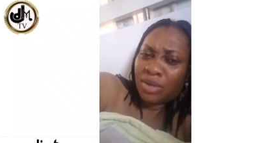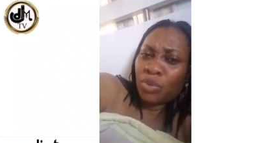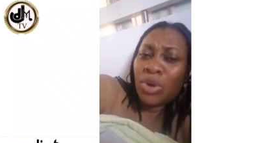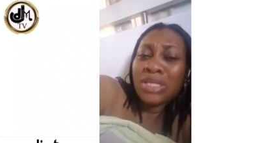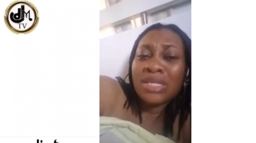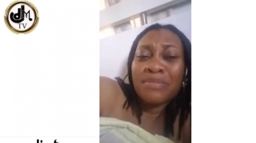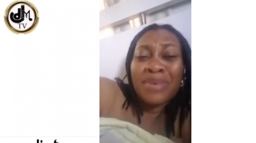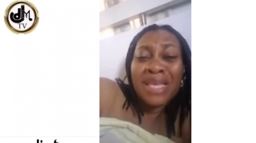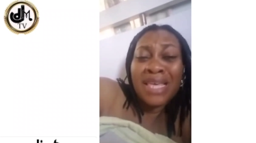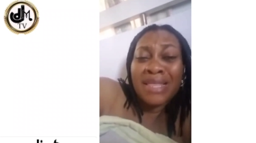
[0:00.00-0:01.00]
What's the
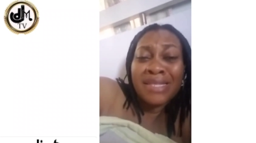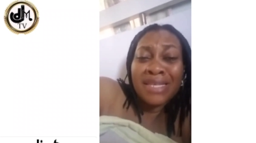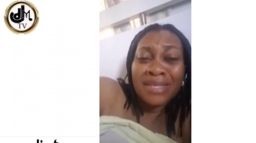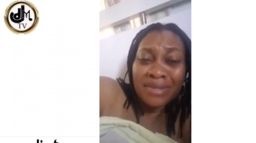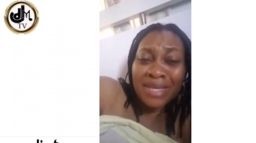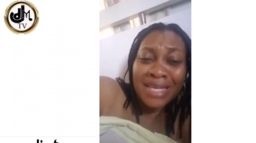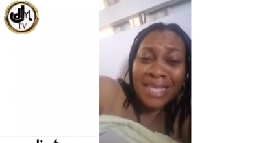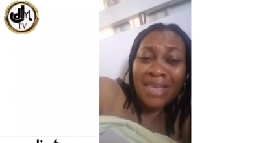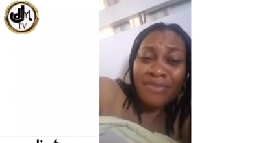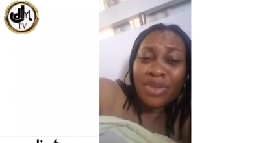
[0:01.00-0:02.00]
big deal in
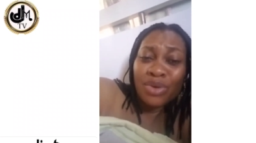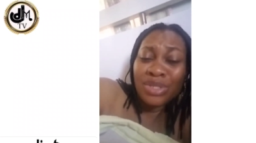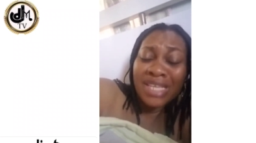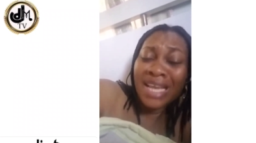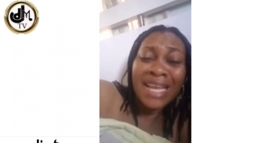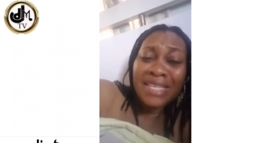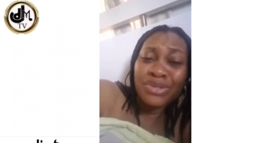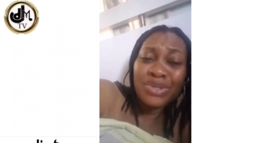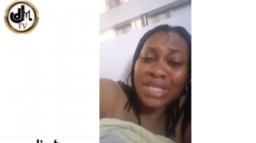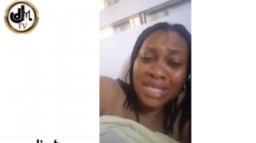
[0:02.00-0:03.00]
giving us
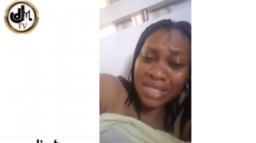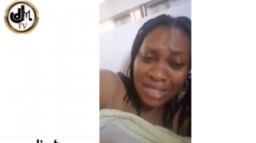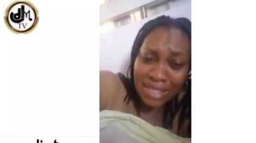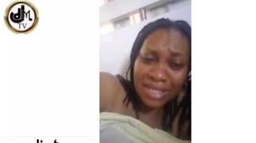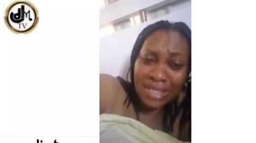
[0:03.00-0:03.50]
electricity?